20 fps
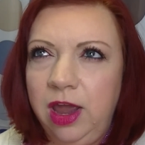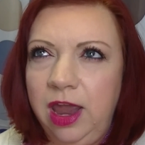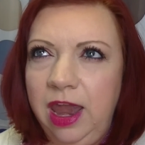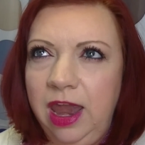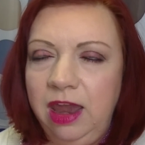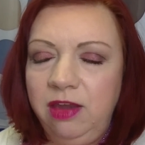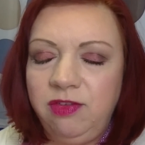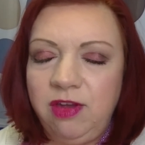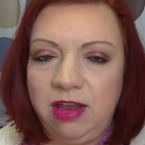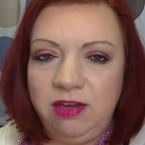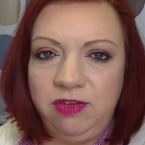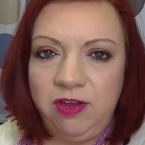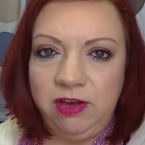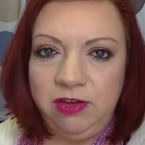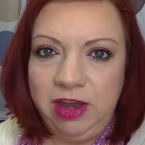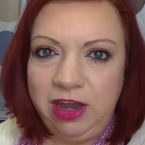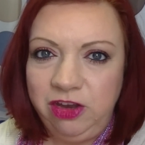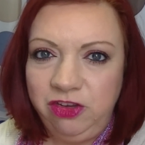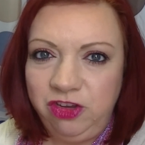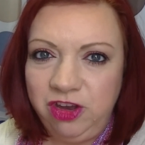Avon
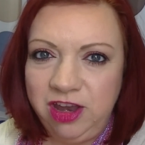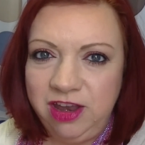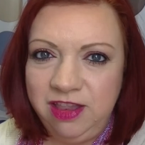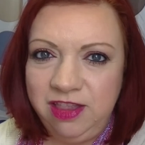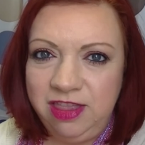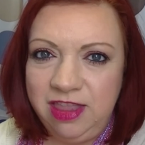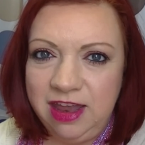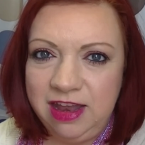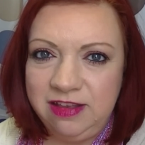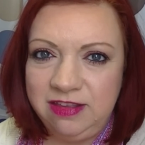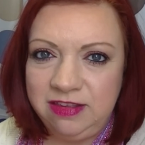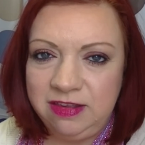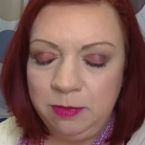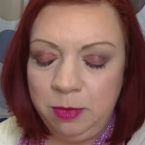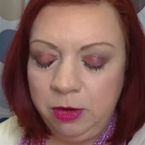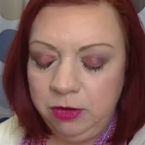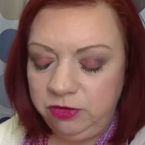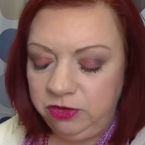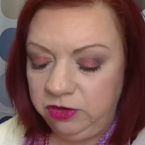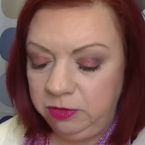foundation that's
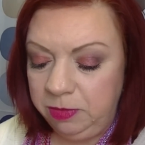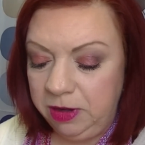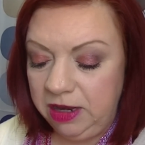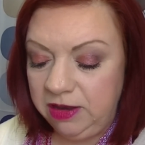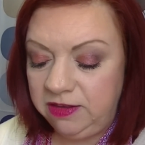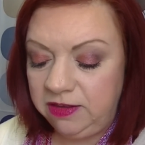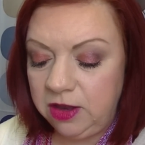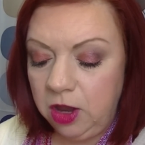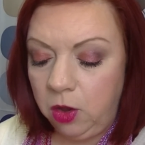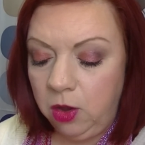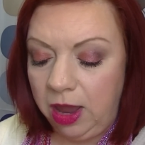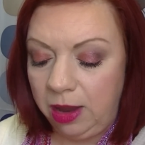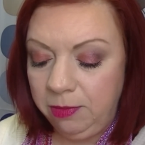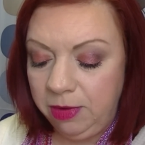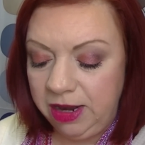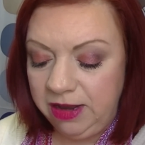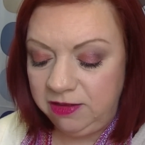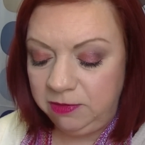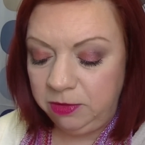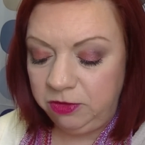supposed to be. So I
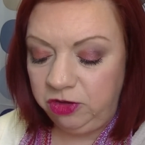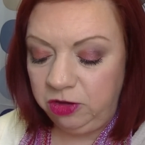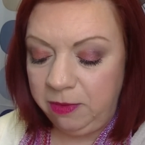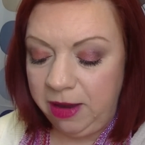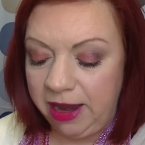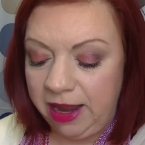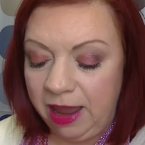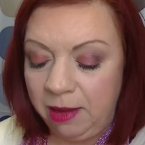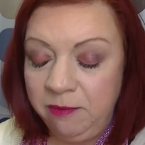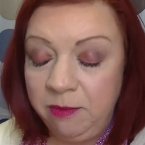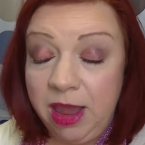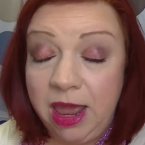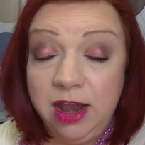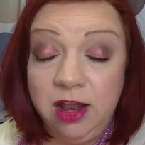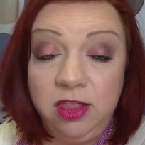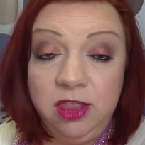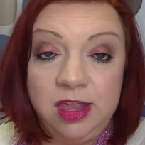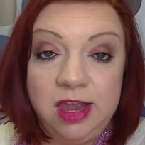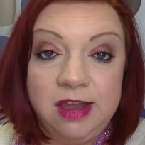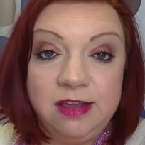might switch it back. I've got
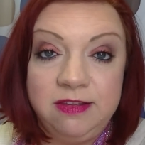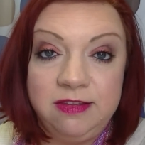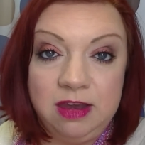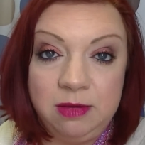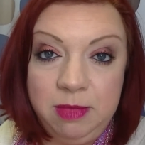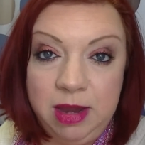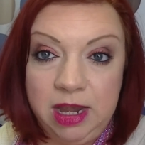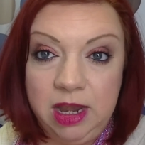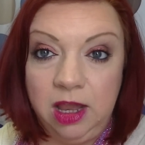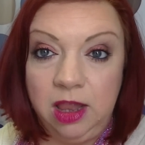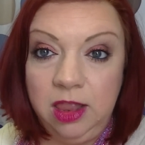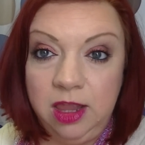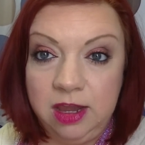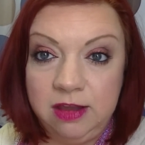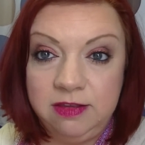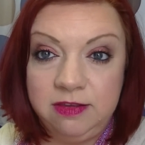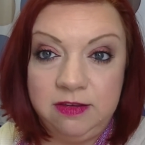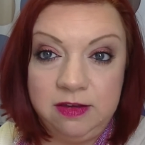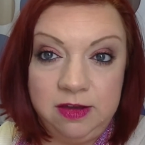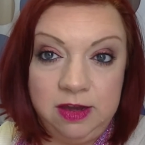a list. I made a
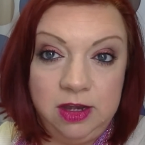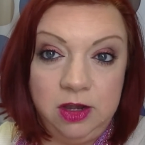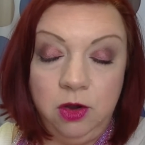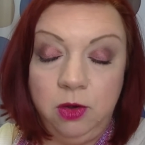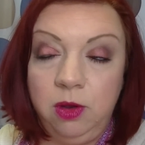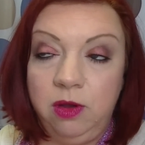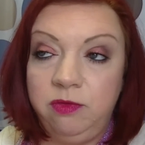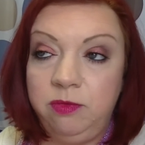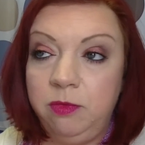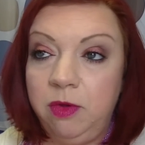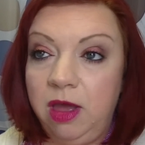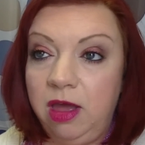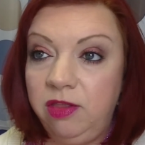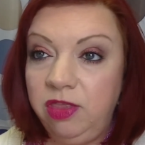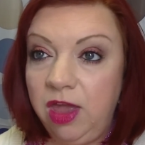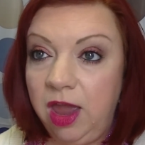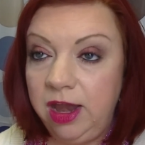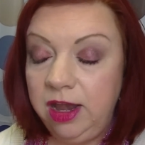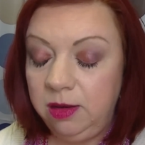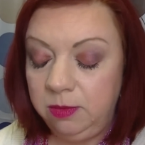list, you know, of all
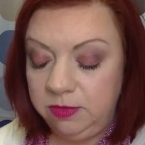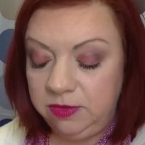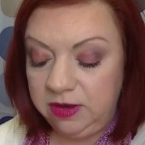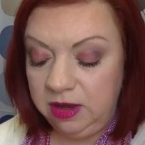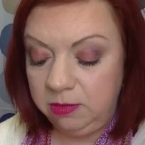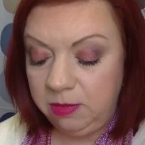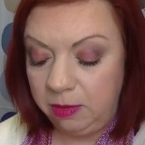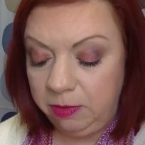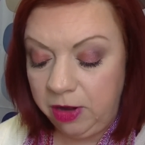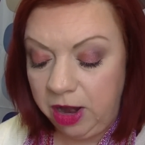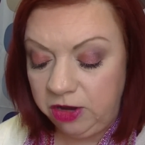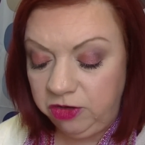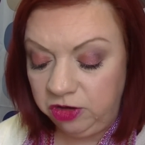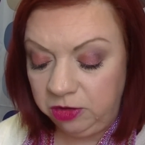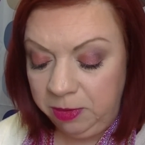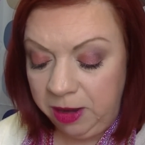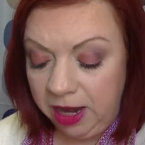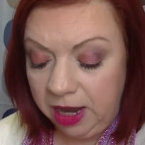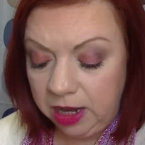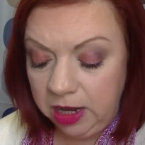the items in my
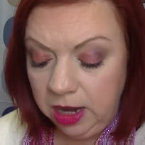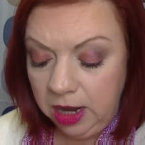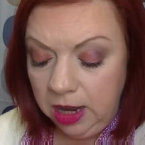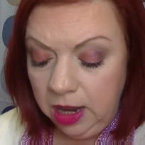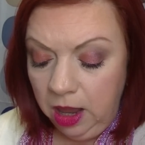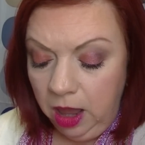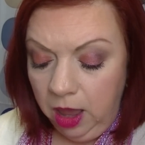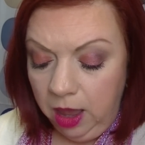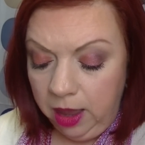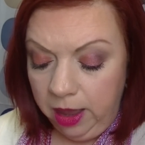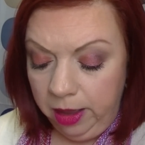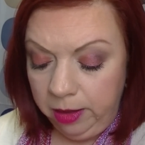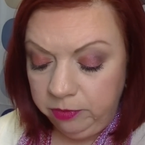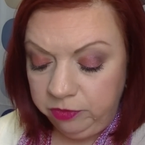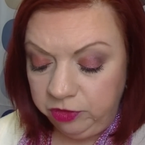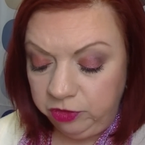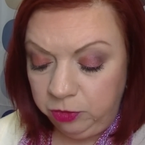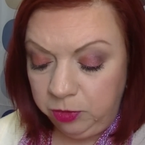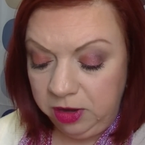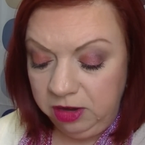project pan um,
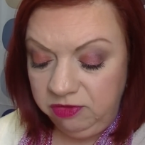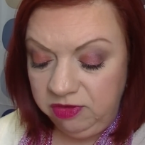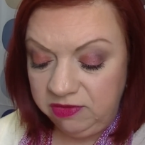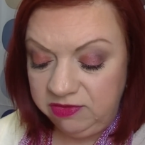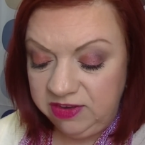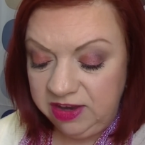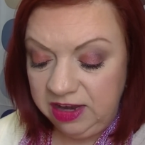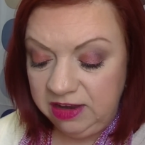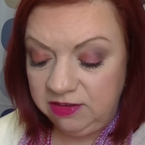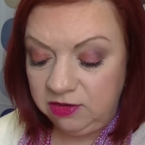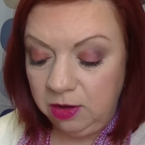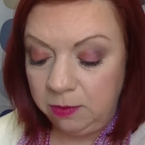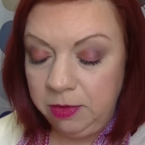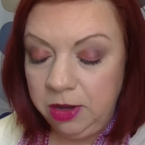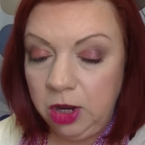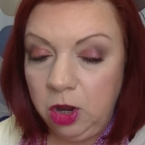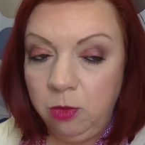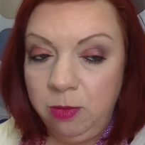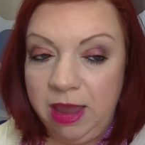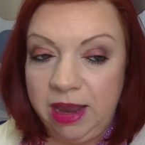for 2015. So I'm going
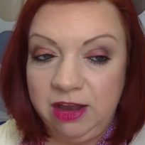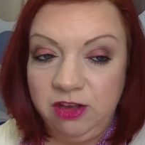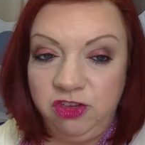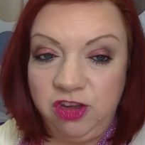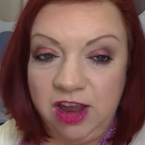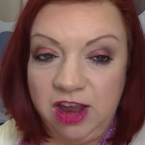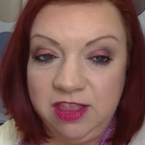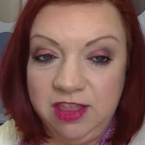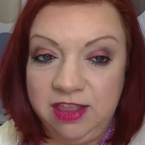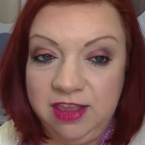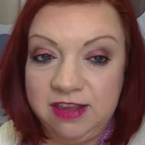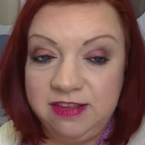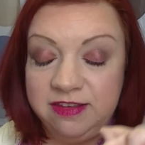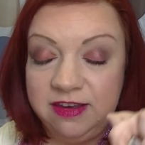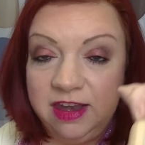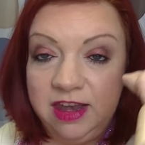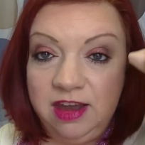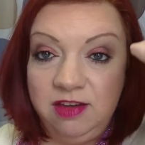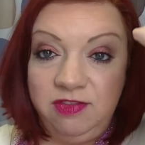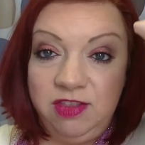to go back and check the list.
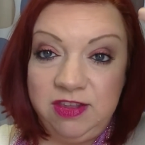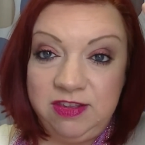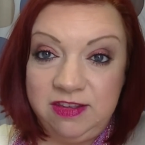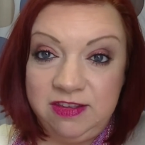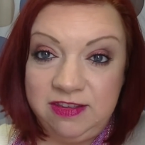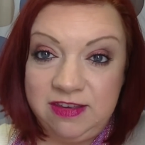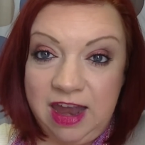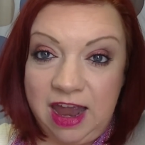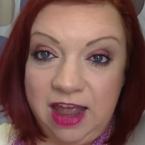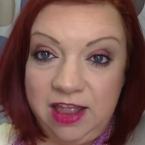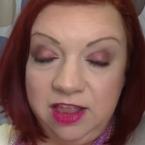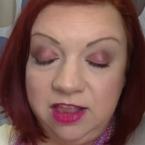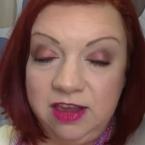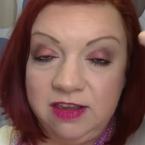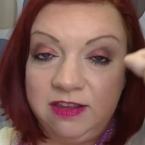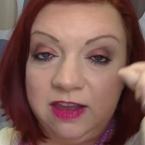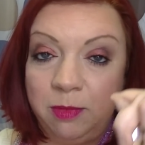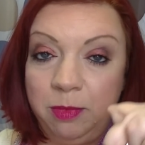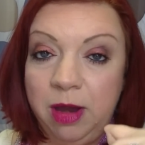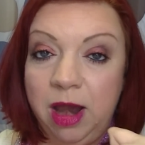And if this is not on the
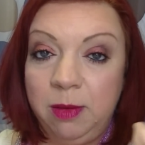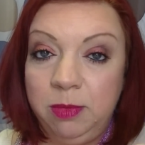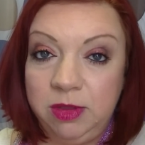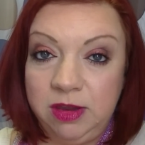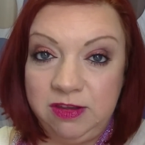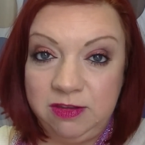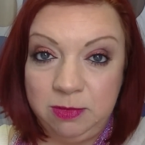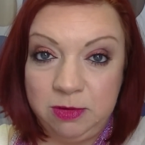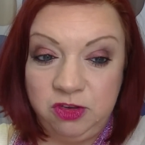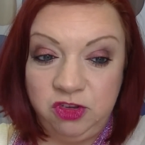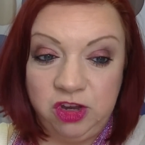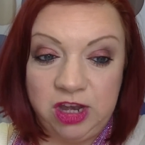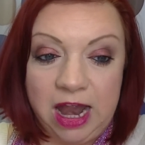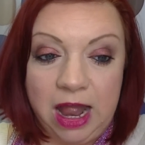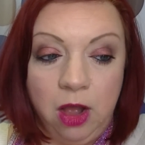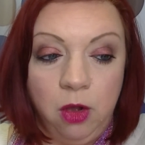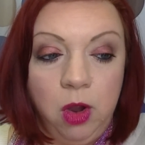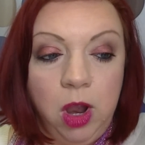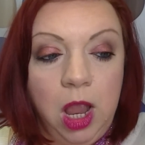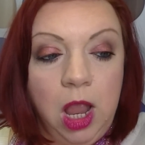list, I'll probably switch it
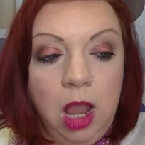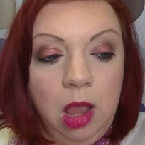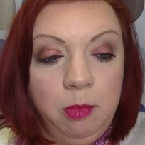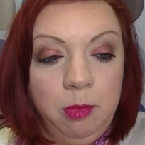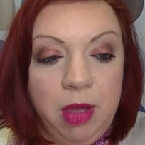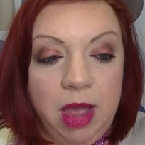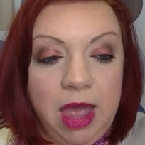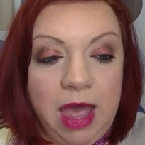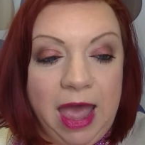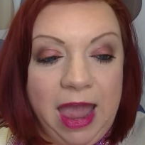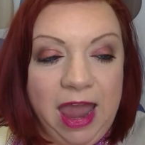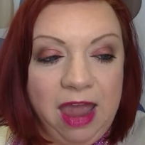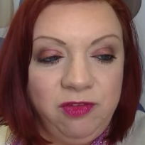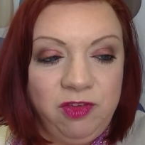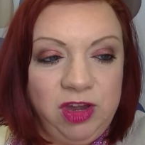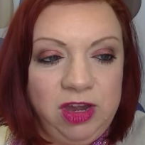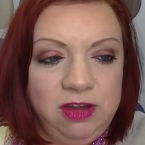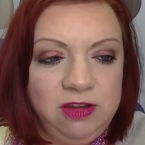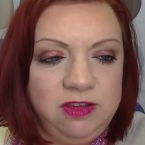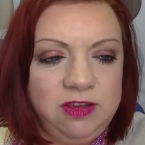out. But I
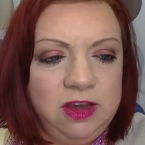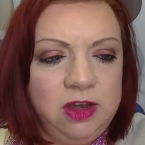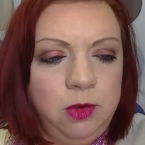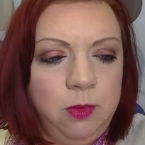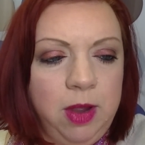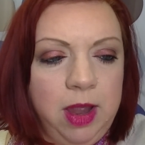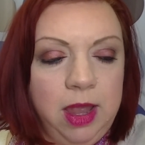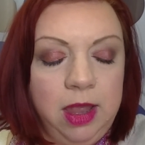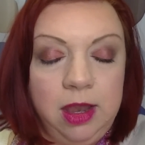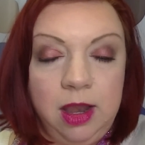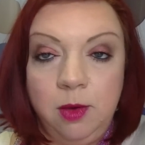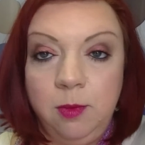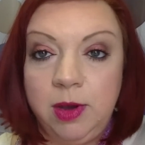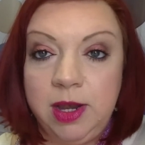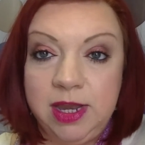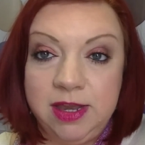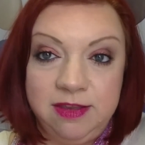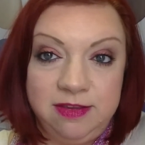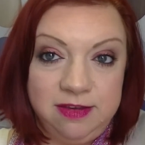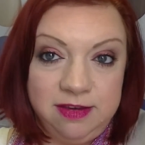haven't used it in a while and I
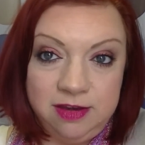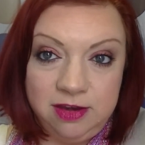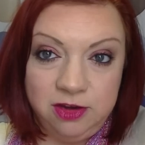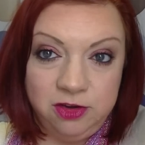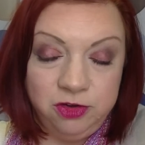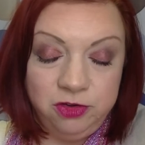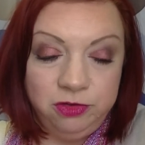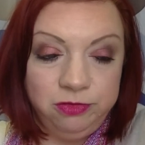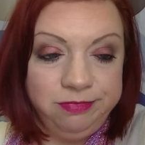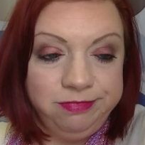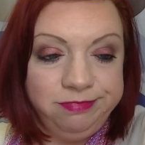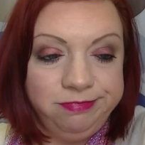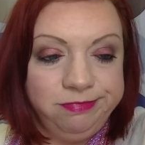wanted to,